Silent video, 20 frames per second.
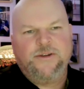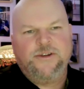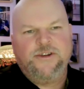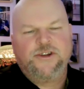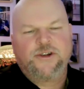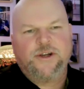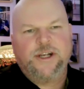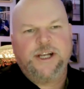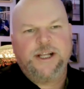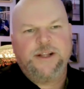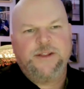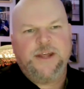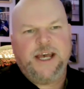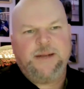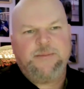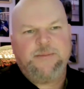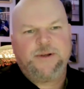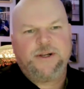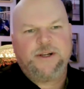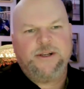during
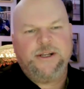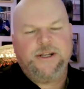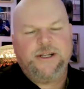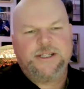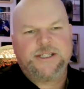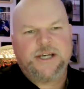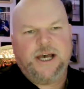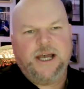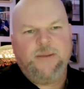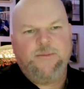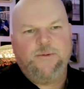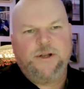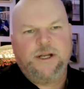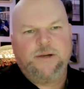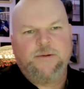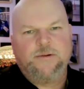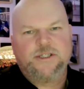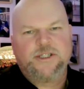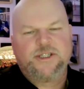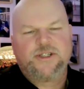that period of time when there
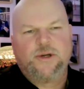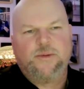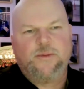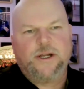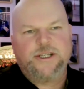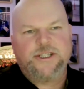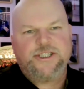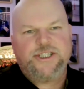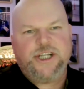was so much